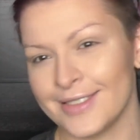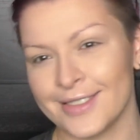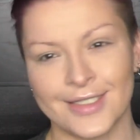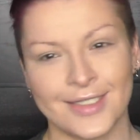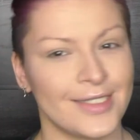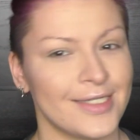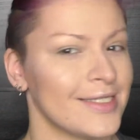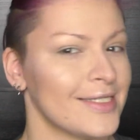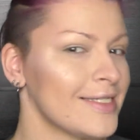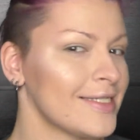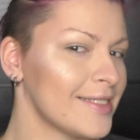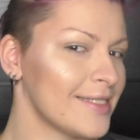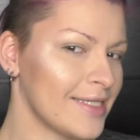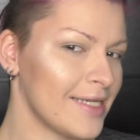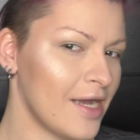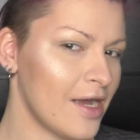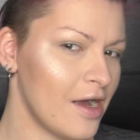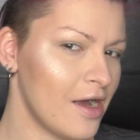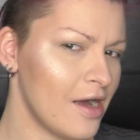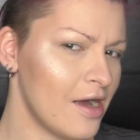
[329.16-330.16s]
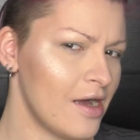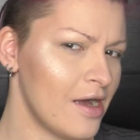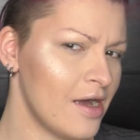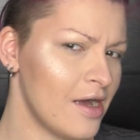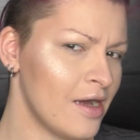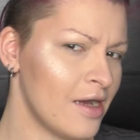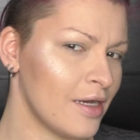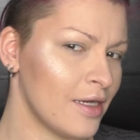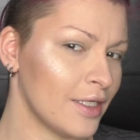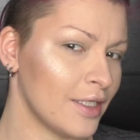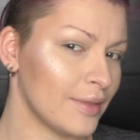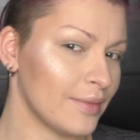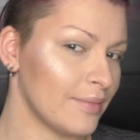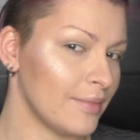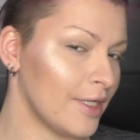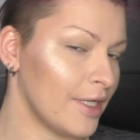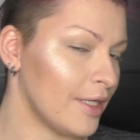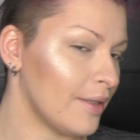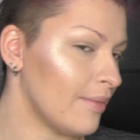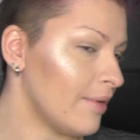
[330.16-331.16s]
is on,
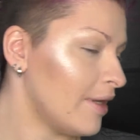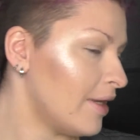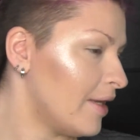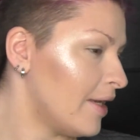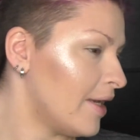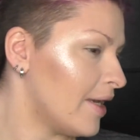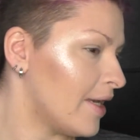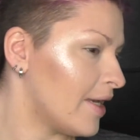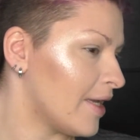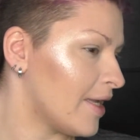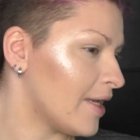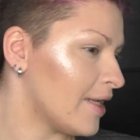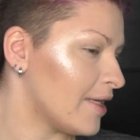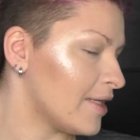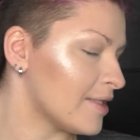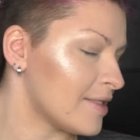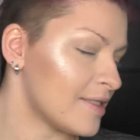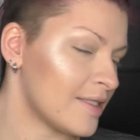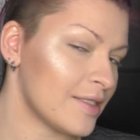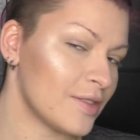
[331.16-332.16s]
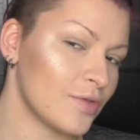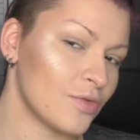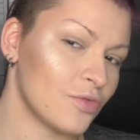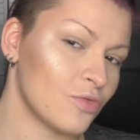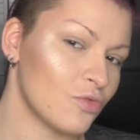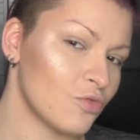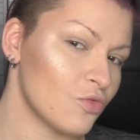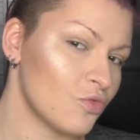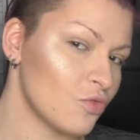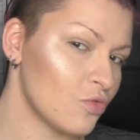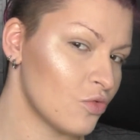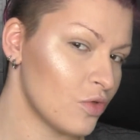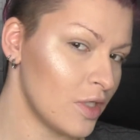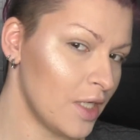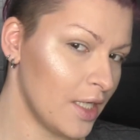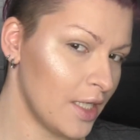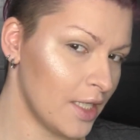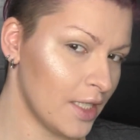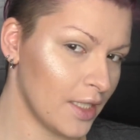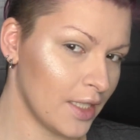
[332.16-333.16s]
baby, and it's
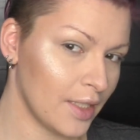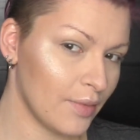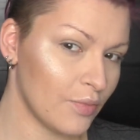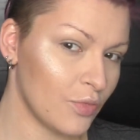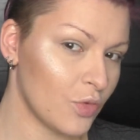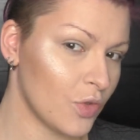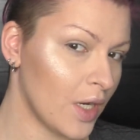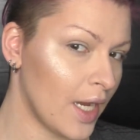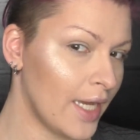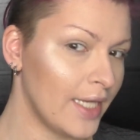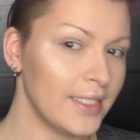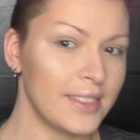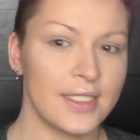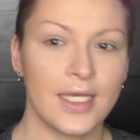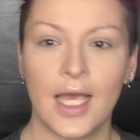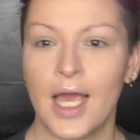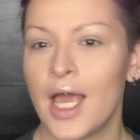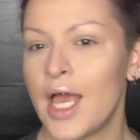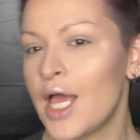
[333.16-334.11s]
really bright.